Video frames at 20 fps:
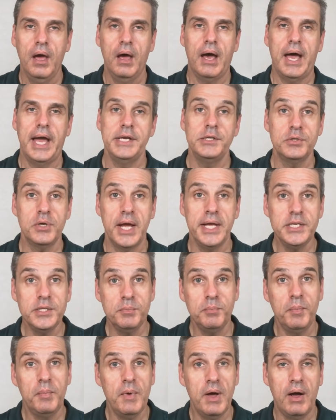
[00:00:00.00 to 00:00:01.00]
I try
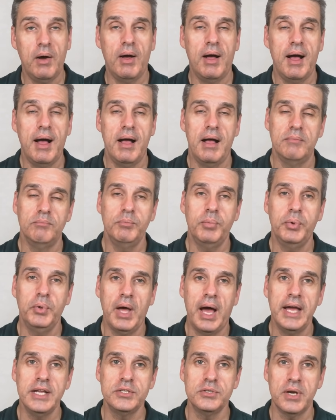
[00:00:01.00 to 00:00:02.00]

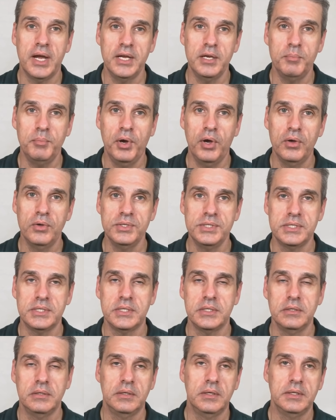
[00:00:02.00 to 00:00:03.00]
to post
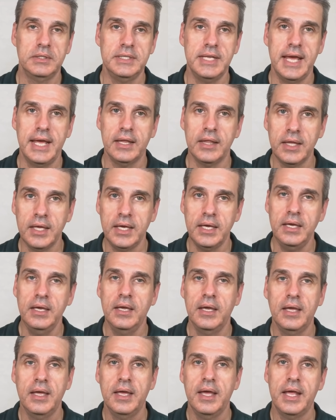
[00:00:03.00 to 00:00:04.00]
daily.
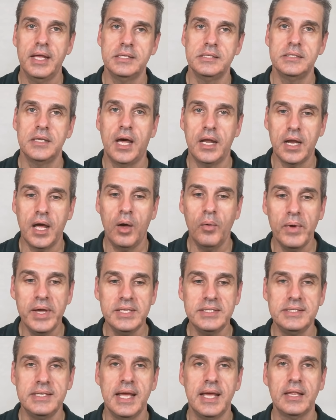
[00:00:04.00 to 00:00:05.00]
It's not
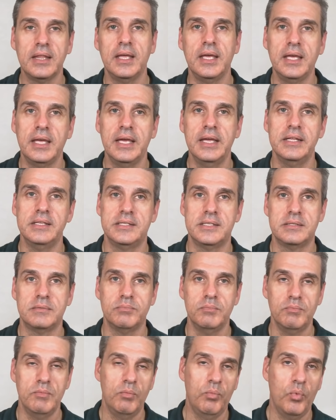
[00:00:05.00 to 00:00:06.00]
always daily, it's
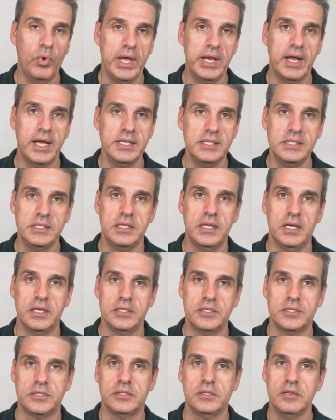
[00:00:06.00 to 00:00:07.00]
when I
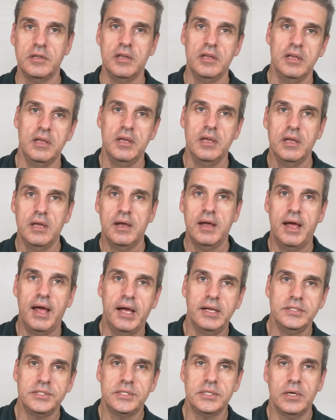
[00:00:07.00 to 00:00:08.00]
stitch.
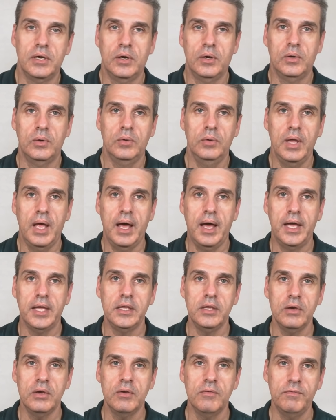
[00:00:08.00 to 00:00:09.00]
So
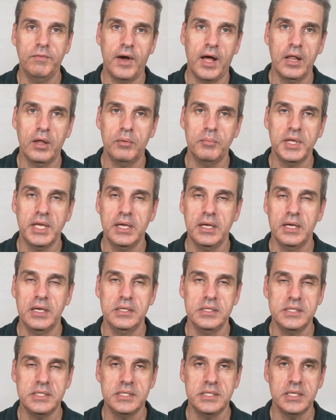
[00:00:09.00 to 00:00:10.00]
you can follow me
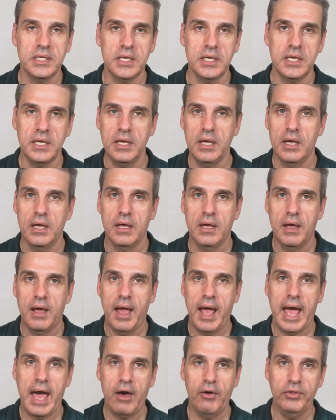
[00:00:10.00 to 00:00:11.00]
and see
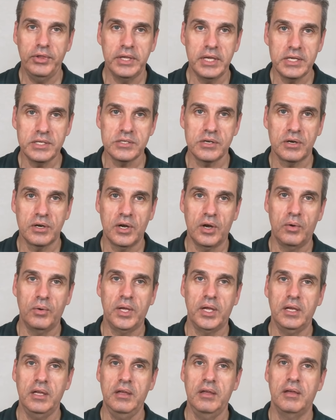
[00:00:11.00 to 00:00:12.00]
how things are
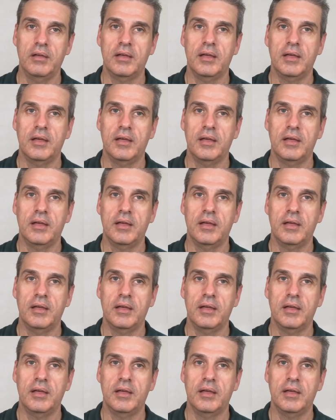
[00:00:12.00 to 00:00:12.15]
going.